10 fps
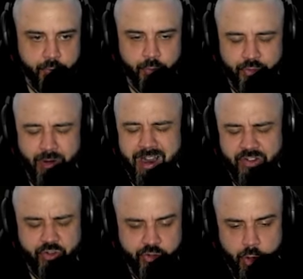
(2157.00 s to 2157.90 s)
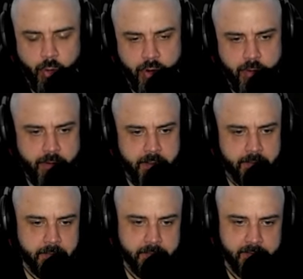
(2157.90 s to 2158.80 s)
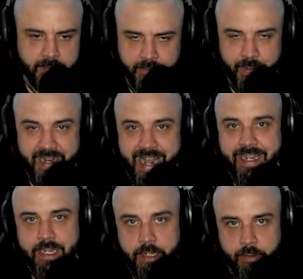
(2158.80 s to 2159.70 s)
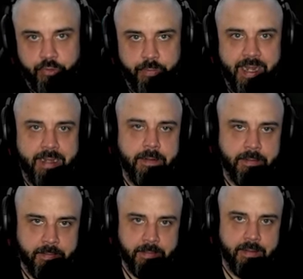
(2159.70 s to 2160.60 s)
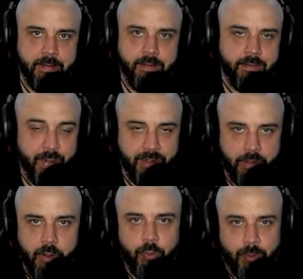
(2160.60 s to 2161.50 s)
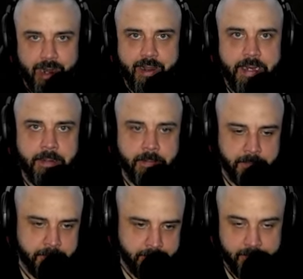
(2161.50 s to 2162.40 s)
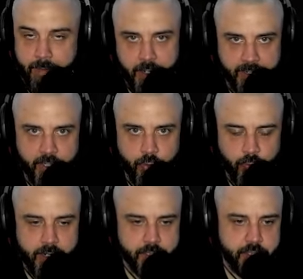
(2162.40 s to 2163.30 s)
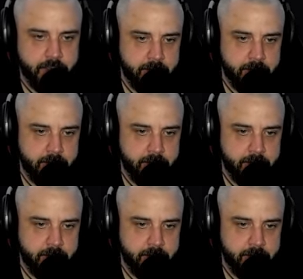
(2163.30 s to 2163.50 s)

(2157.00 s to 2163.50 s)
We're trying so hard. It's been eight years, man. It's been a long ride. I'm not in no rush,